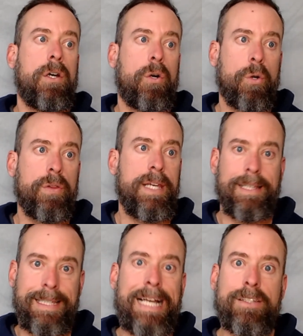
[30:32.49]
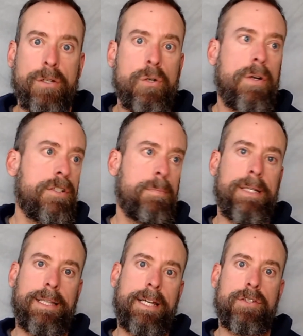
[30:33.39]
or the elect are going to be
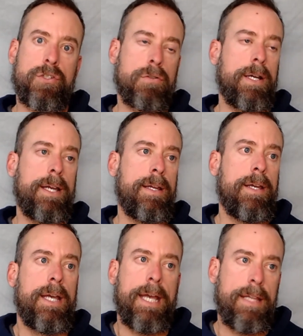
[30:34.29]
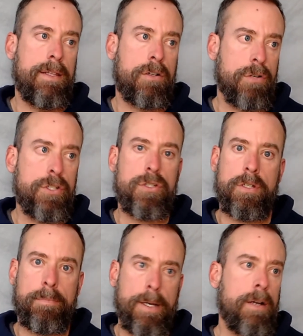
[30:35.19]
led astray, and the Christian
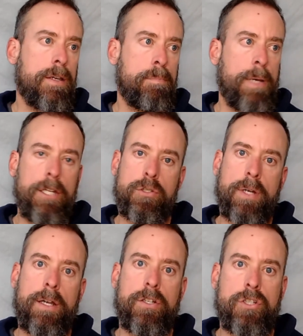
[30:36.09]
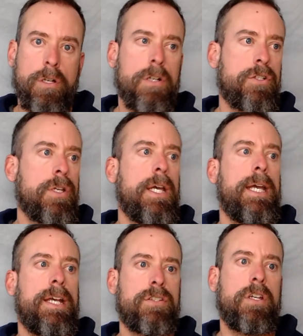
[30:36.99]
American Patriotic Church
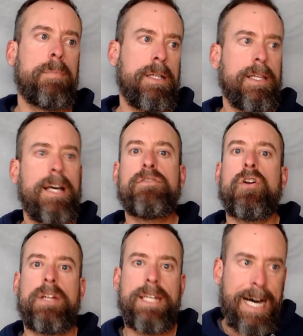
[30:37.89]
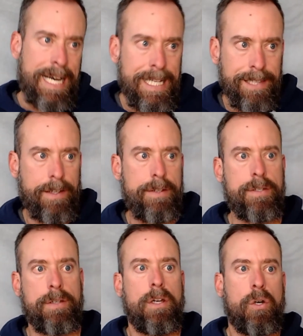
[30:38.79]
is going to be left on an island
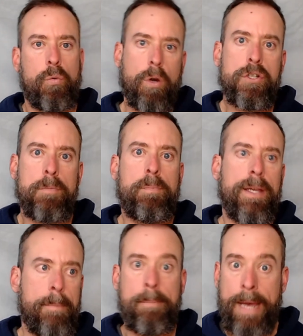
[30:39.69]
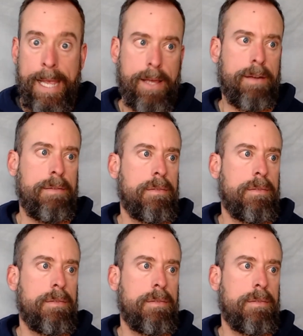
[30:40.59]
worshiping a man